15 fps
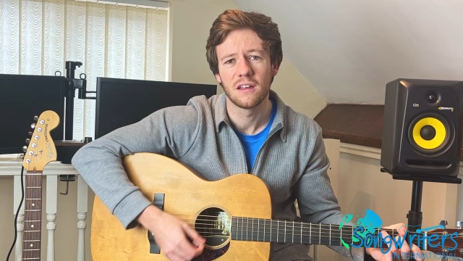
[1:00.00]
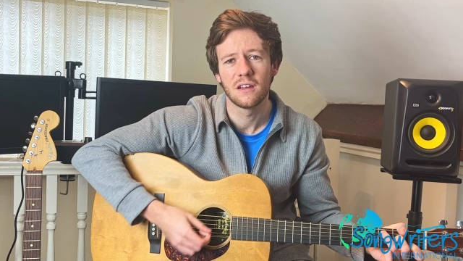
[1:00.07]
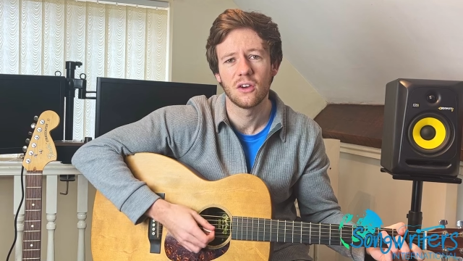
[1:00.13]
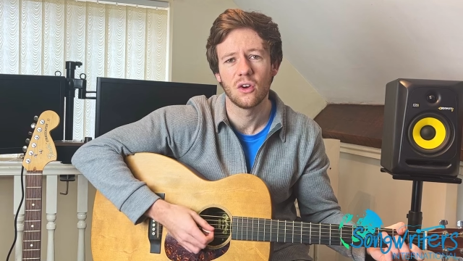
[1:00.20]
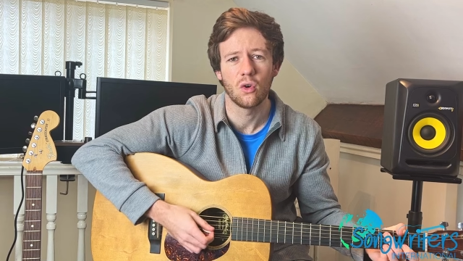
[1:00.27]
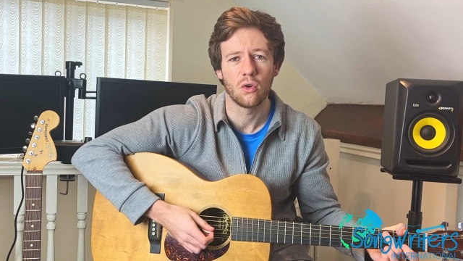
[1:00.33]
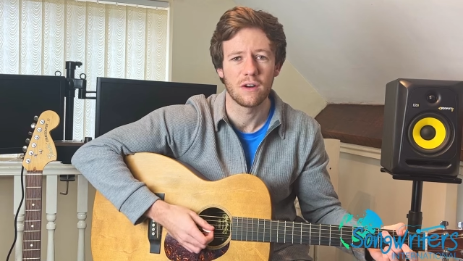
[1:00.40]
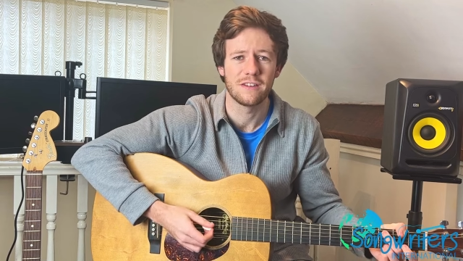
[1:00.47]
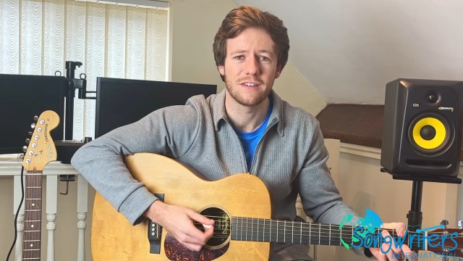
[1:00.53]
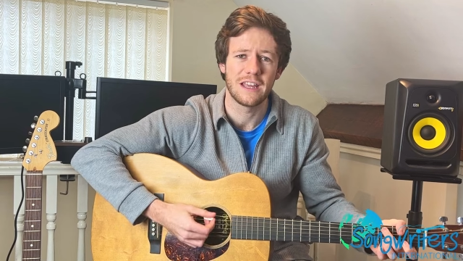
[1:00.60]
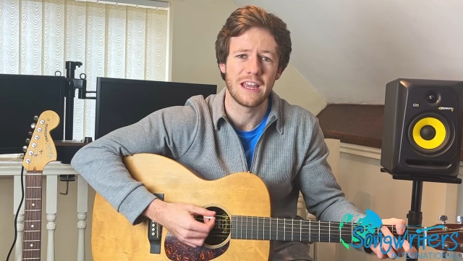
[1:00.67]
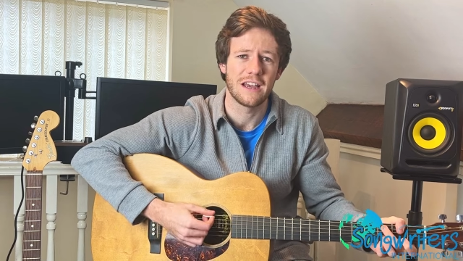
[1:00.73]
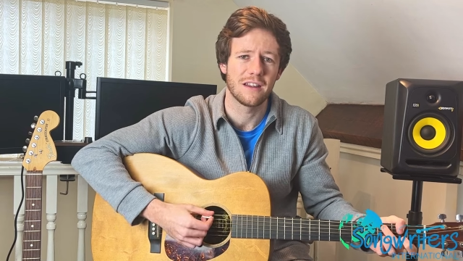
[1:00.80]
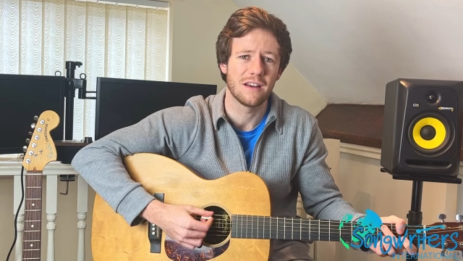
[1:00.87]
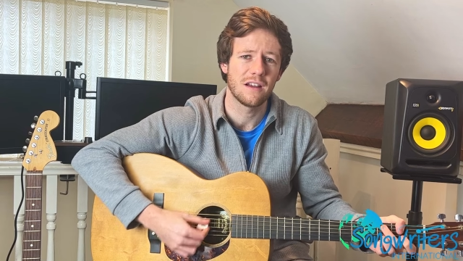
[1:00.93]
or a C
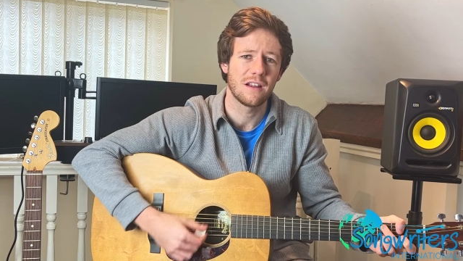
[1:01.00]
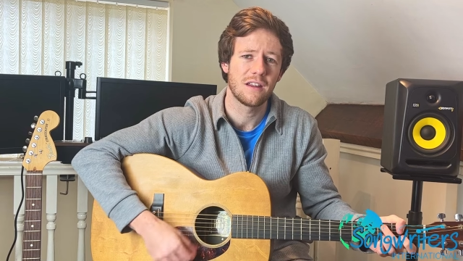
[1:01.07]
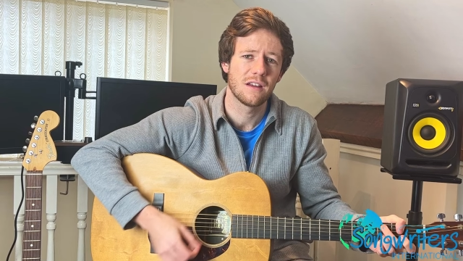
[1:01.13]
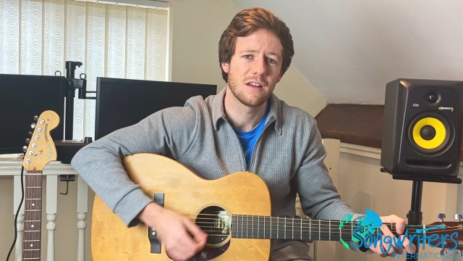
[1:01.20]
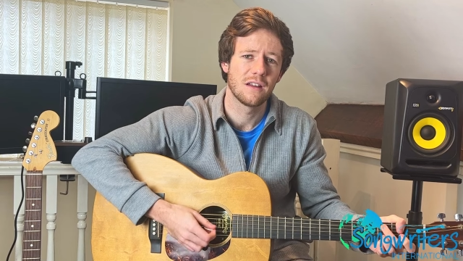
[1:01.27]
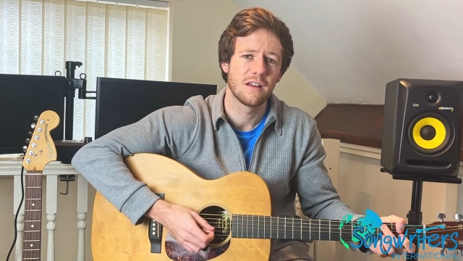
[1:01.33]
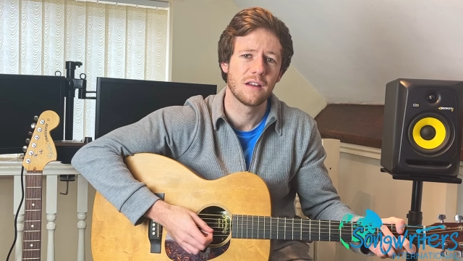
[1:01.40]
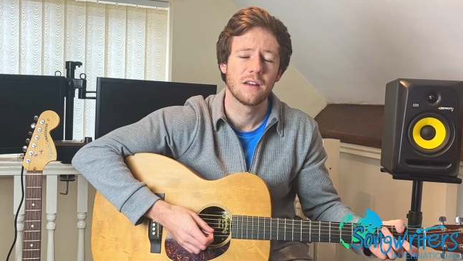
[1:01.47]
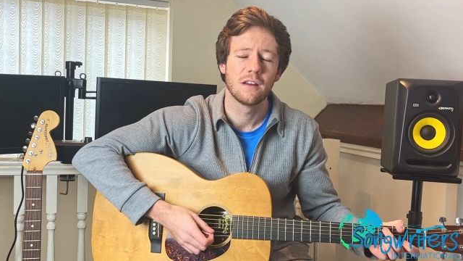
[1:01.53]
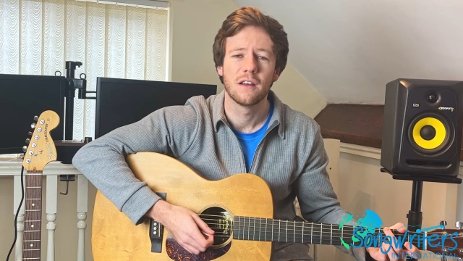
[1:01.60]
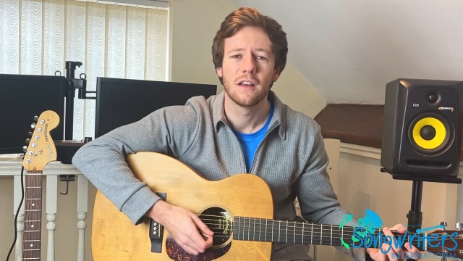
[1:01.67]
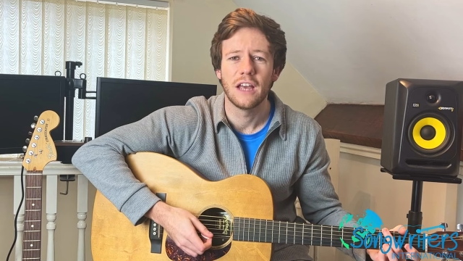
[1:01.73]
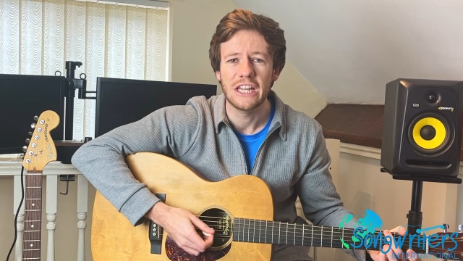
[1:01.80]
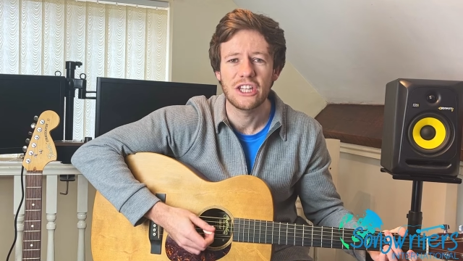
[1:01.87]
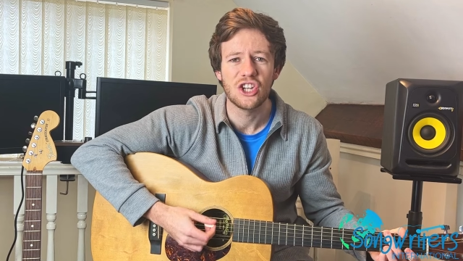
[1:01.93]
at 9,
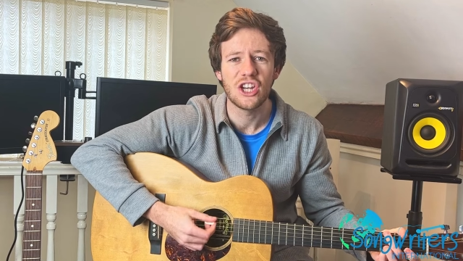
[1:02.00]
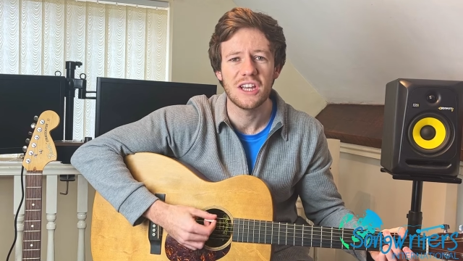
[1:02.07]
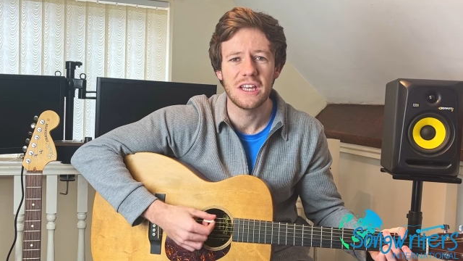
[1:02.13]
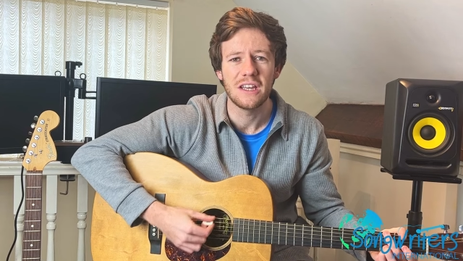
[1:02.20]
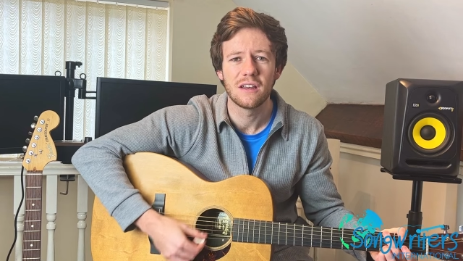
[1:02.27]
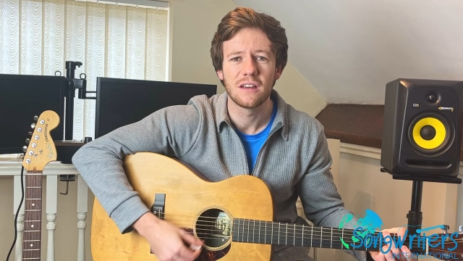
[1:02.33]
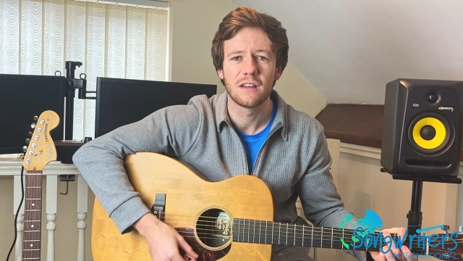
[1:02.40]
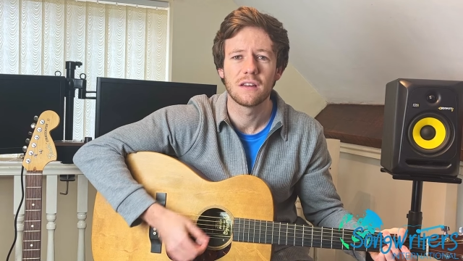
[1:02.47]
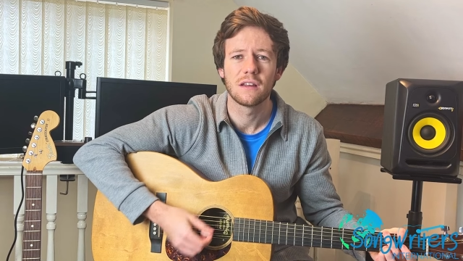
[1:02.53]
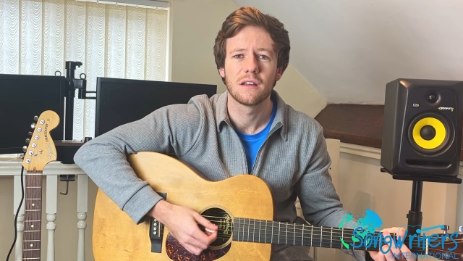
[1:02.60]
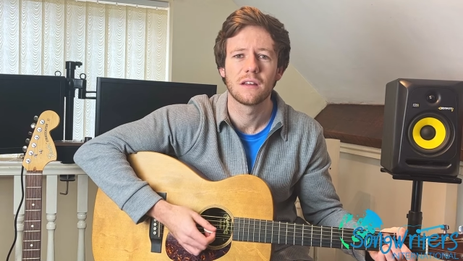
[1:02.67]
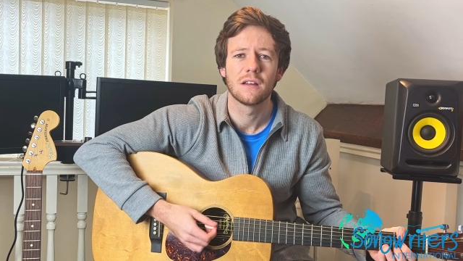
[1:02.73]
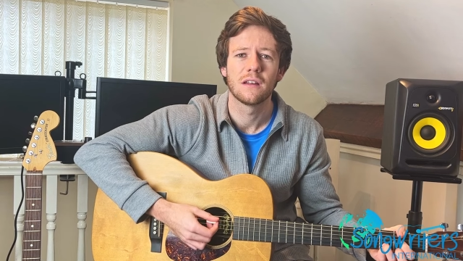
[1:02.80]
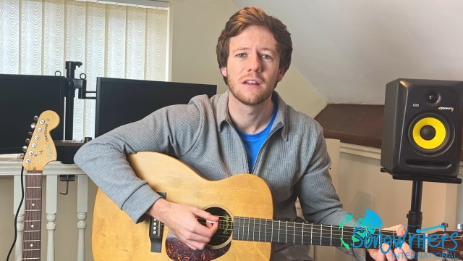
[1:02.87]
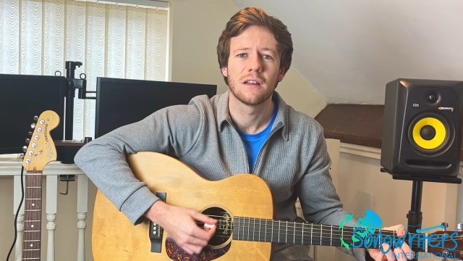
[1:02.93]
a G,
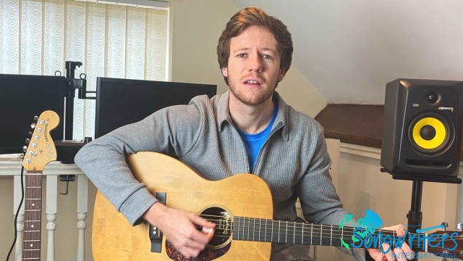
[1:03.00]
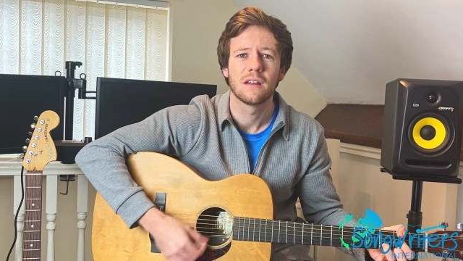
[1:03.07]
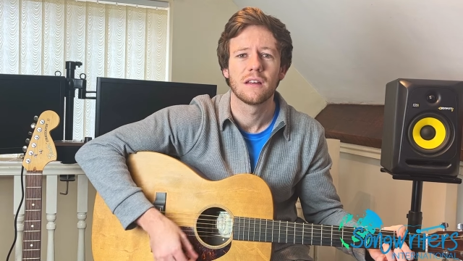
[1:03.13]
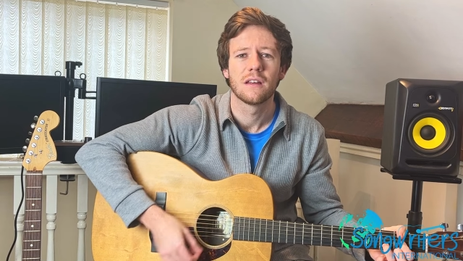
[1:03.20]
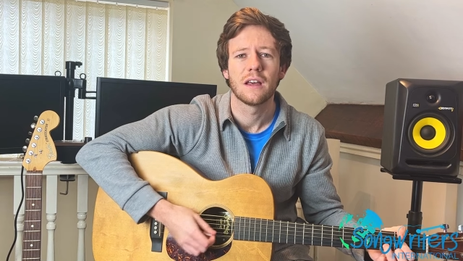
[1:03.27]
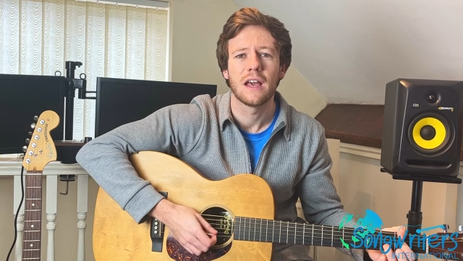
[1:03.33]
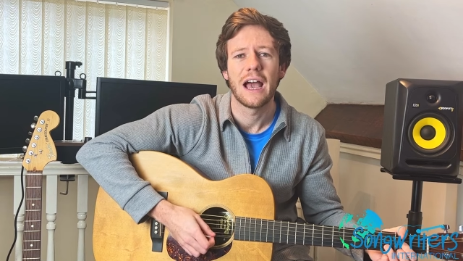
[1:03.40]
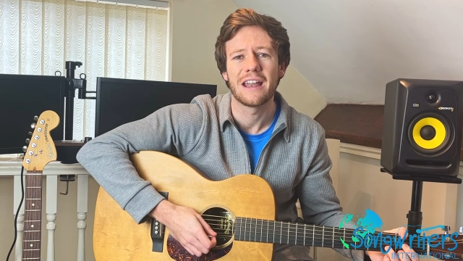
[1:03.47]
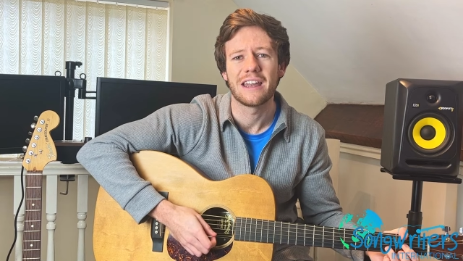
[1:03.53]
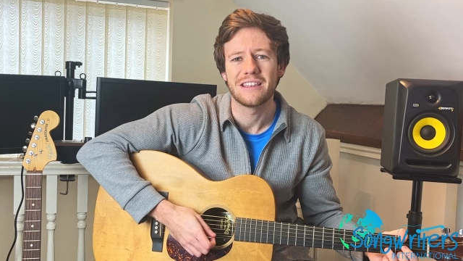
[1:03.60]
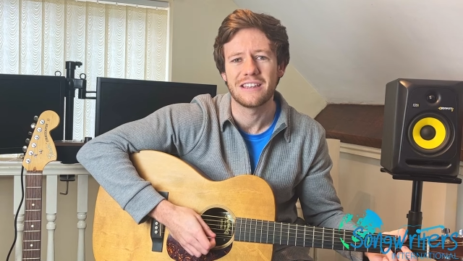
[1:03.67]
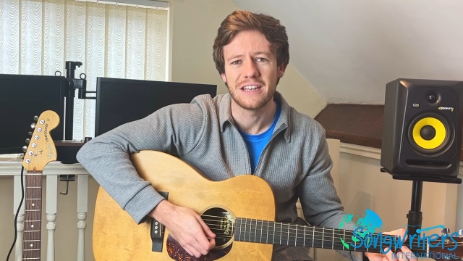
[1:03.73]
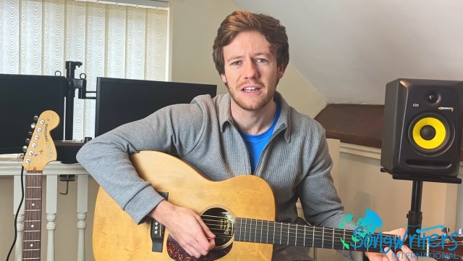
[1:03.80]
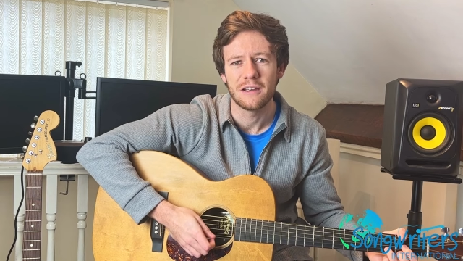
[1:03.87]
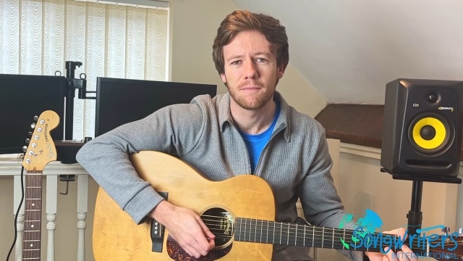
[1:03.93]
and a
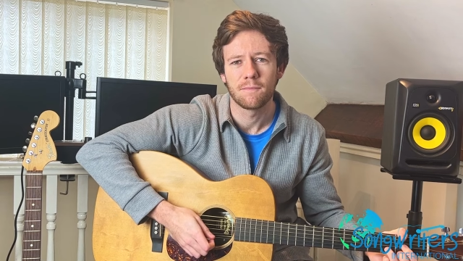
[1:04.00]
D?